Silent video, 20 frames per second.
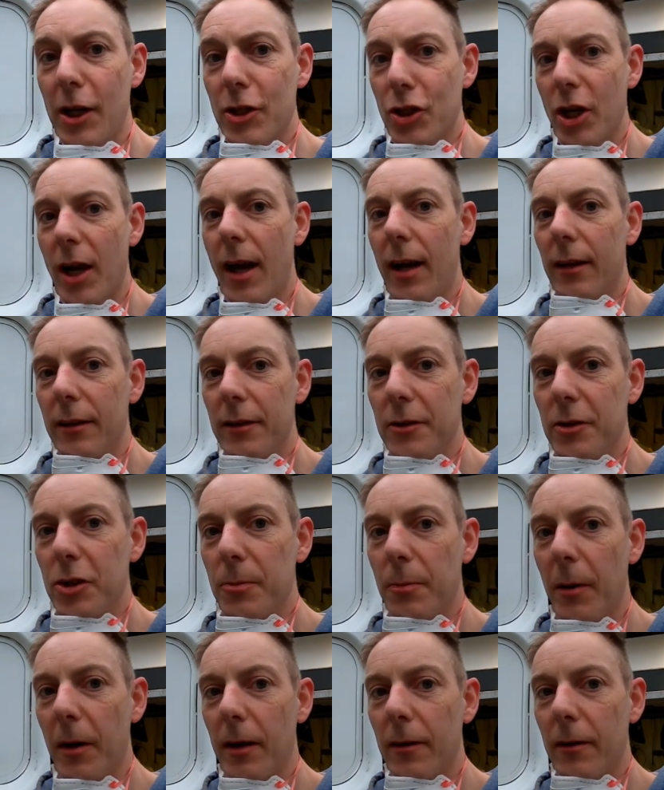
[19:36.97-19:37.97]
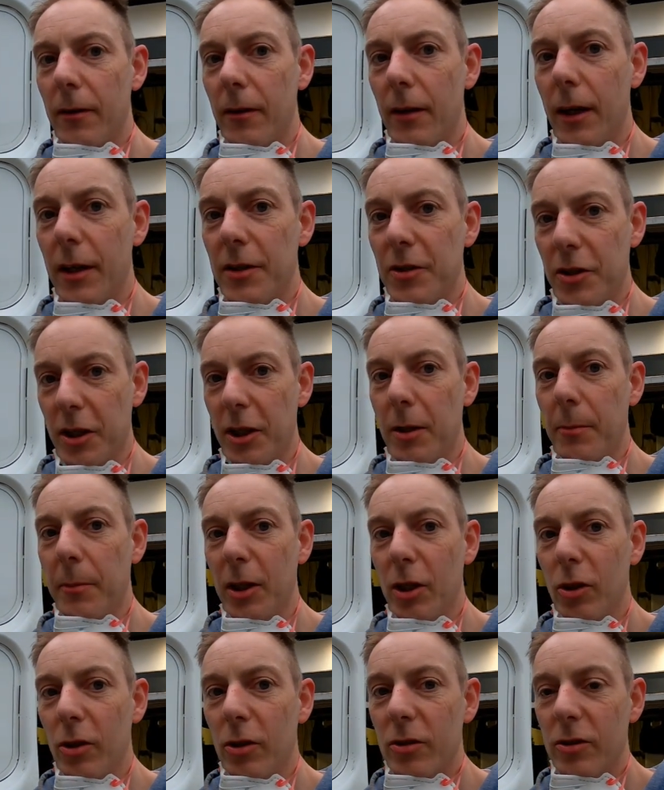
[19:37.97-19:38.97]
a challenge, but it's going to
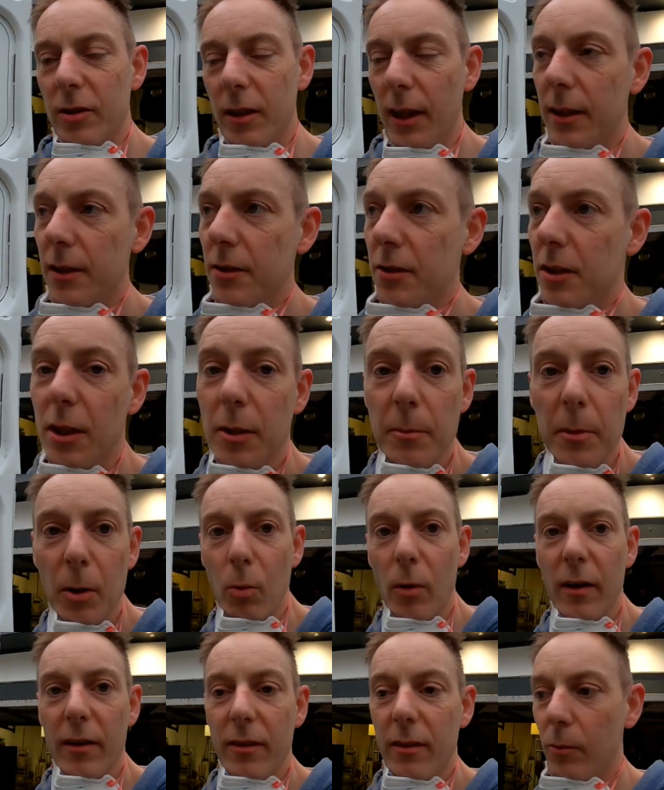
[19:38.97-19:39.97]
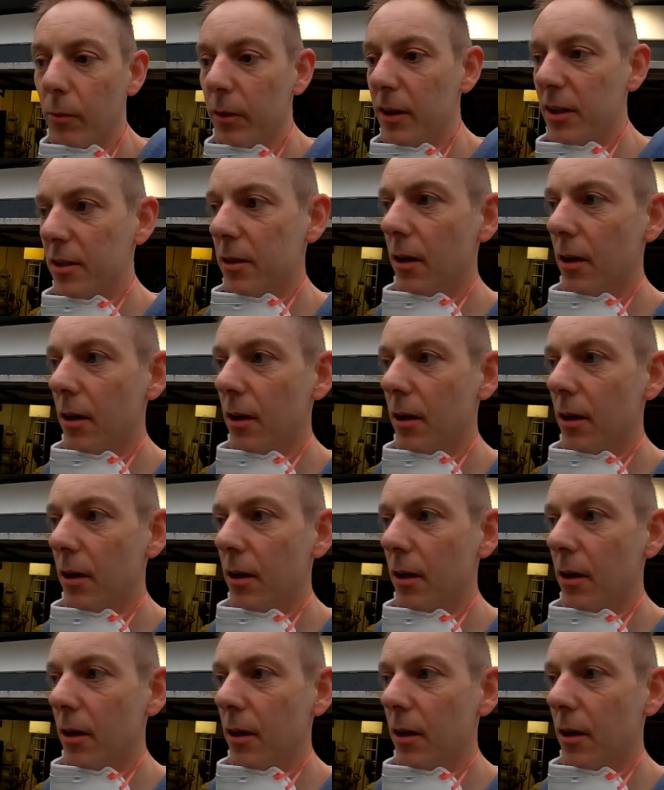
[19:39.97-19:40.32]
be good and it's going to be worth it when